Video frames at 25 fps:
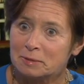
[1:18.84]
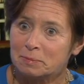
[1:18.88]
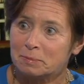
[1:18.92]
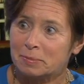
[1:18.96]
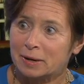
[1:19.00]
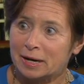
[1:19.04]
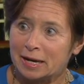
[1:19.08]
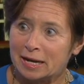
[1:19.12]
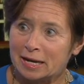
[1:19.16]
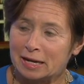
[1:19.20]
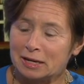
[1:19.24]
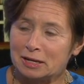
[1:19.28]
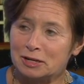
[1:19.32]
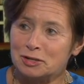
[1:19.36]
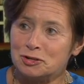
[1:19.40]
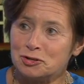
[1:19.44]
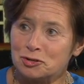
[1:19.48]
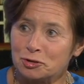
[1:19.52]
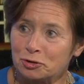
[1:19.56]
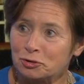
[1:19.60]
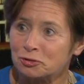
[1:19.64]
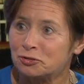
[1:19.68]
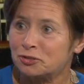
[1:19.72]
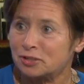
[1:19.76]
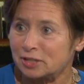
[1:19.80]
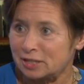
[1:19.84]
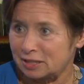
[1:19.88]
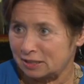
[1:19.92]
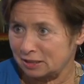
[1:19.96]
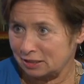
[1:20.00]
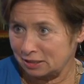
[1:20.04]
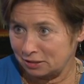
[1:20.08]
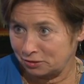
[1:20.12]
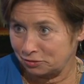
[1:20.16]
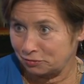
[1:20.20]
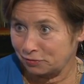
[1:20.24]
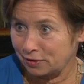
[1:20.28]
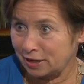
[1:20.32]
by nursing
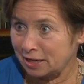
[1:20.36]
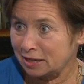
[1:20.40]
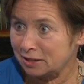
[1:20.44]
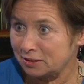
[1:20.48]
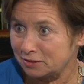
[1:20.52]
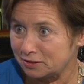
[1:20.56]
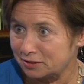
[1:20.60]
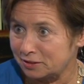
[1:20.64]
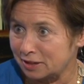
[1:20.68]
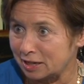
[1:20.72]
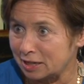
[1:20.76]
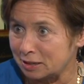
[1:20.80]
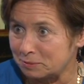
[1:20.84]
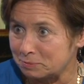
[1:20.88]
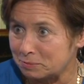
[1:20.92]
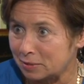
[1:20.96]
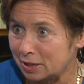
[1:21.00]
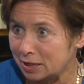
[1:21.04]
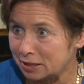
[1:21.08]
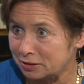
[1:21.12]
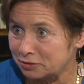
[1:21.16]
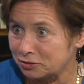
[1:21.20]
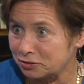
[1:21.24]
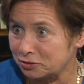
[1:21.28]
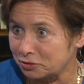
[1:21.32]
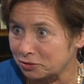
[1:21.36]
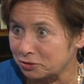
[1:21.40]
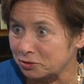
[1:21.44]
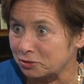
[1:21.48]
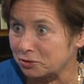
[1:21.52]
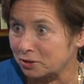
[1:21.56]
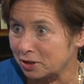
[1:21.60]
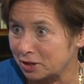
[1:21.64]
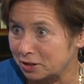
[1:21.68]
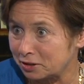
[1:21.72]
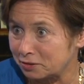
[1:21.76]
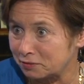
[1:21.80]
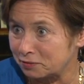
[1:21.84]
this Frankenstein monster
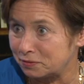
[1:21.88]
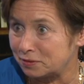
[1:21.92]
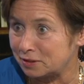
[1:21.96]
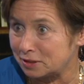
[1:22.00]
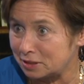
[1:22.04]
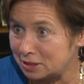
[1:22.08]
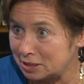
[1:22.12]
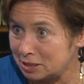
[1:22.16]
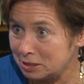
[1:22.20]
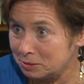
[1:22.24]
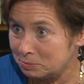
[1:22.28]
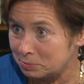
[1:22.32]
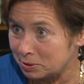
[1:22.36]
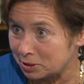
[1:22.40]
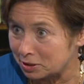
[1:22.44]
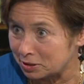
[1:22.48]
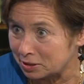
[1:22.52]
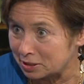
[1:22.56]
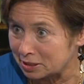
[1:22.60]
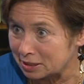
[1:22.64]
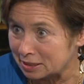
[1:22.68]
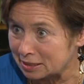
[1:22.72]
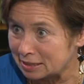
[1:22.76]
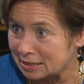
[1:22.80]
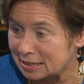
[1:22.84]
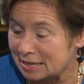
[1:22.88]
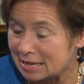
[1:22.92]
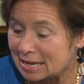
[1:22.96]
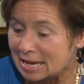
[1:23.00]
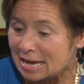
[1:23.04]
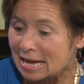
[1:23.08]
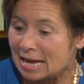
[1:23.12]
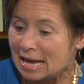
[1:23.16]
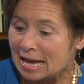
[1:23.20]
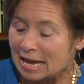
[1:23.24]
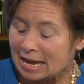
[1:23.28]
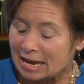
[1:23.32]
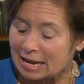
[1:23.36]
of the Tea Party,
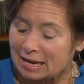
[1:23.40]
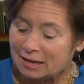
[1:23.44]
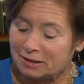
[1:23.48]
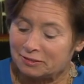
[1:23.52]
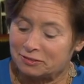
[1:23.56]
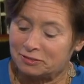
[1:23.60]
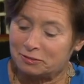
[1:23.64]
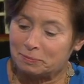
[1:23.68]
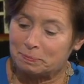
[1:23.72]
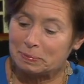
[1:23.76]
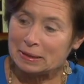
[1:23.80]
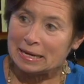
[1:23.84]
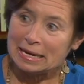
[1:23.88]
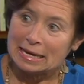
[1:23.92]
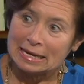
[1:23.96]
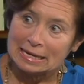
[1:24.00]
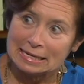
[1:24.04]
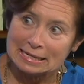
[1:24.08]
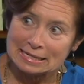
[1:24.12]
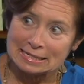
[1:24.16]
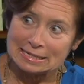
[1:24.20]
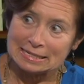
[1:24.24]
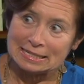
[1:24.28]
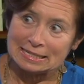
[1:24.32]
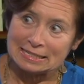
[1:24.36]
has painted